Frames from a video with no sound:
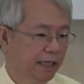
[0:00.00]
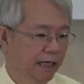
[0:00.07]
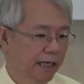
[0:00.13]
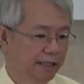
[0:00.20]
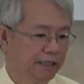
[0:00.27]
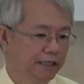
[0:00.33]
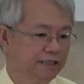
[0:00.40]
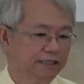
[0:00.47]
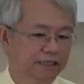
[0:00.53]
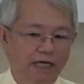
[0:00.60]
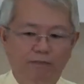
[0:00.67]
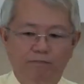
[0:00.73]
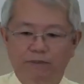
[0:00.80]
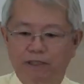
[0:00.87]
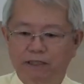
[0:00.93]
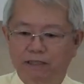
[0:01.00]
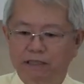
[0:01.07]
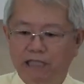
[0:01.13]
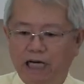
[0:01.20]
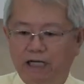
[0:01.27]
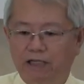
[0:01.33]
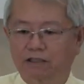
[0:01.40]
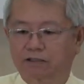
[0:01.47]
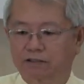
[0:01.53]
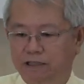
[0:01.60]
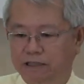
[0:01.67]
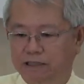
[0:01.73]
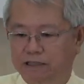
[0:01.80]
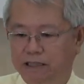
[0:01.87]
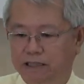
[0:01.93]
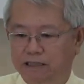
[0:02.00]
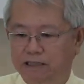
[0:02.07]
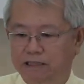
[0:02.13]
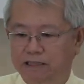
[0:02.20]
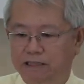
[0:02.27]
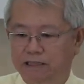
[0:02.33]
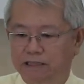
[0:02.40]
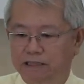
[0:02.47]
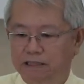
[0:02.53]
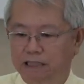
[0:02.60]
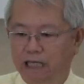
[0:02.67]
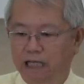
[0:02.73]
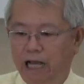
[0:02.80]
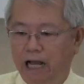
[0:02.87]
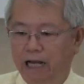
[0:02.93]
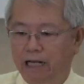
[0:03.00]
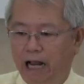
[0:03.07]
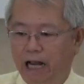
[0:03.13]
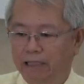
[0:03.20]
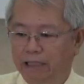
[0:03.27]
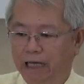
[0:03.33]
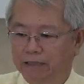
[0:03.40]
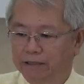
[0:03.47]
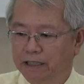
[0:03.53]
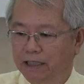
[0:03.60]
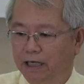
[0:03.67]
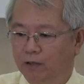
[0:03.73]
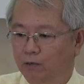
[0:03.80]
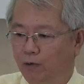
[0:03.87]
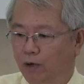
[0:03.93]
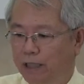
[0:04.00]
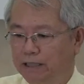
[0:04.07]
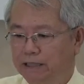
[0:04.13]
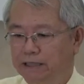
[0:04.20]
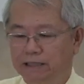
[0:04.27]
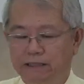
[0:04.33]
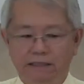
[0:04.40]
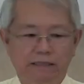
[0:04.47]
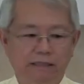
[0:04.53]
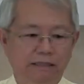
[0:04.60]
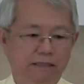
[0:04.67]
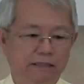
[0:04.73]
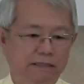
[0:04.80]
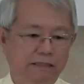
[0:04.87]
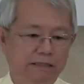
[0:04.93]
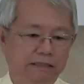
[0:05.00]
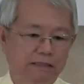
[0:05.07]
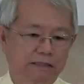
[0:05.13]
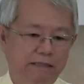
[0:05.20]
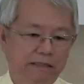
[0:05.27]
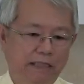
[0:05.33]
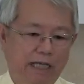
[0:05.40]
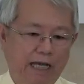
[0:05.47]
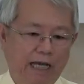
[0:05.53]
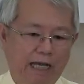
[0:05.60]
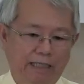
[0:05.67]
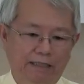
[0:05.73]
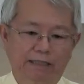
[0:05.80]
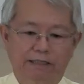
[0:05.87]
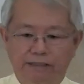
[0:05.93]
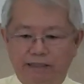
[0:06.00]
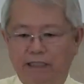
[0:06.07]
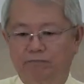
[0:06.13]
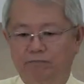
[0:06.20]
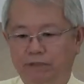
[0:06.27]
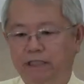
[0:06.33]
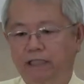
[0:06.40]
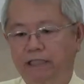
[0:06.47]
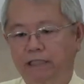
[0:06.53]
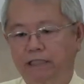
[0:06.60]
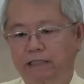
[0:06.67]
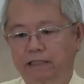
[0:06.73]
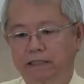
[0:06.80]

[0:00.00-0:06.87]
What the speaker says: and disciples are Christians. They are one and the same thing.